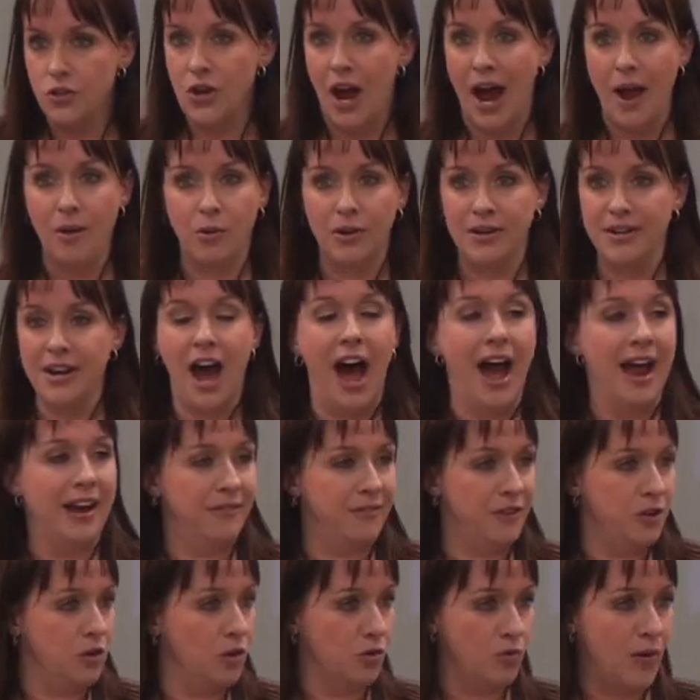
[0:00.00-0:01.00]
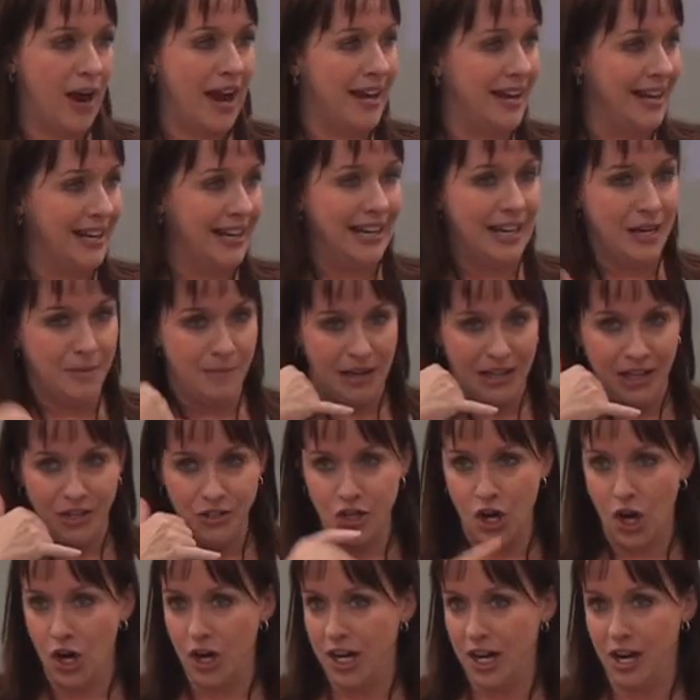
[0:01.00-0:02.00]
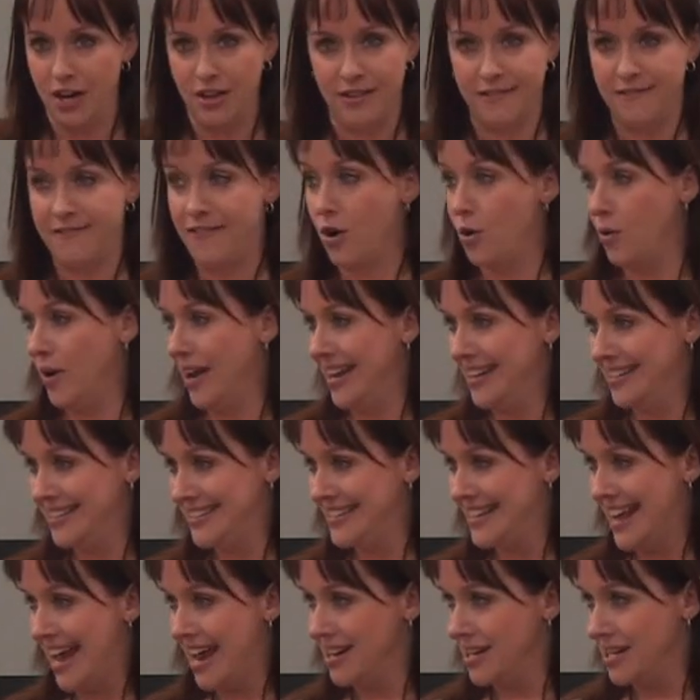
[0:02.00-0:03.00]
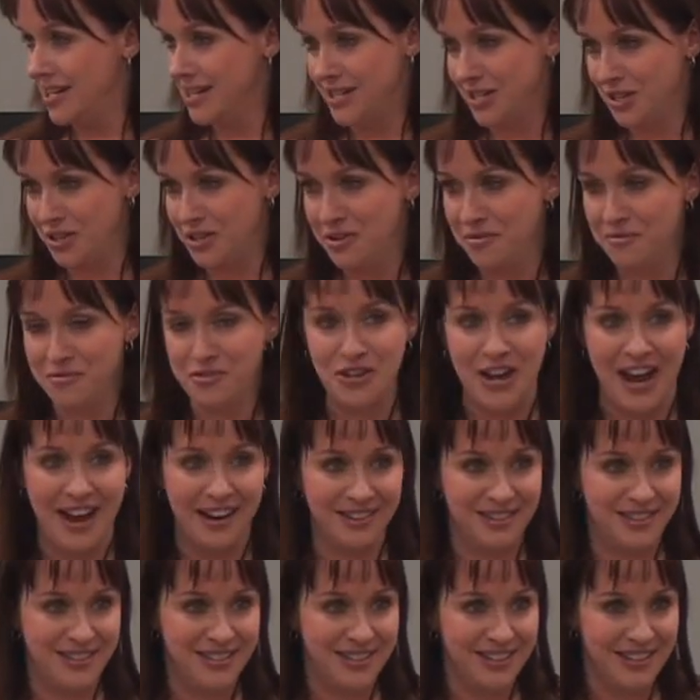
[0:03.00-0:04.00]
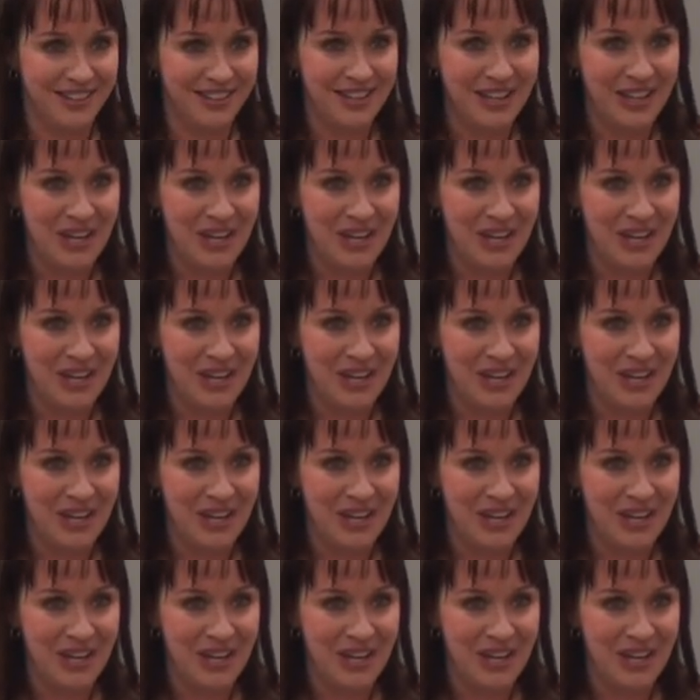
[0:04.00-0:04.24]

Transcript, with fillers: So I would not, if you were writing an email and talking on the phone, hit send until you've checked